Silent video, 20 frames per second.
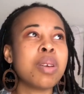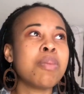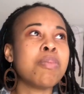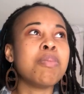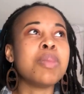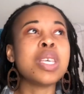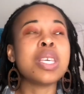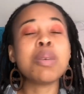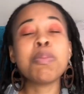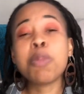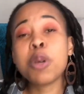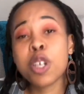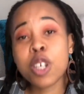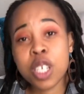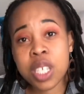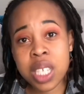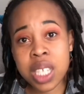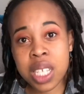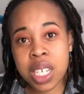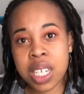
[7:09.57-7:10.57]
Me
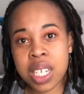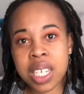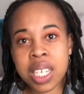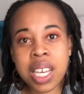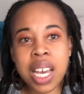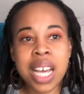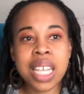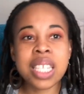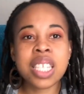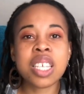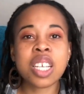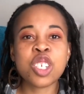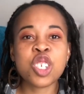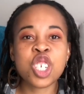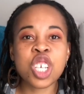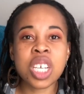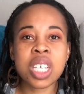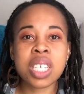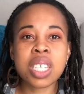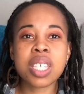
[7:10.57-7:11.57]
personally, I'd
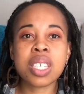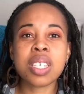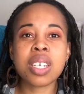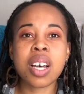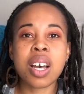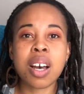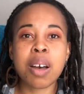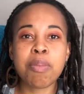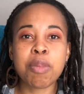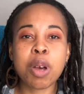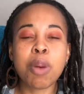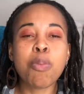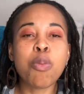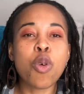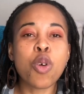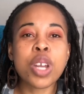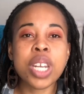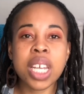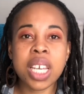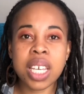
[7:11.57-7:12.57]
suggest a
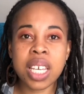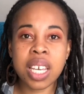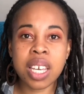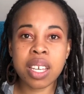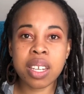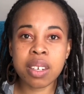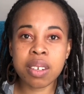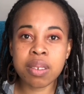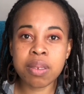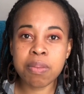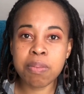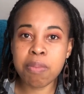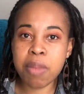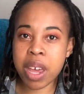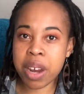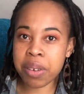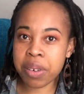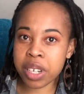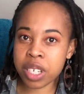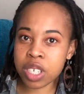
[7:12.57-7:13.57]
born-again
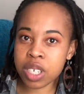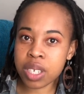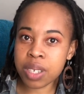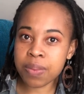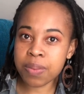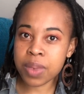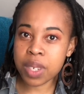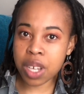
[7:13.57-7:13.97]
marriage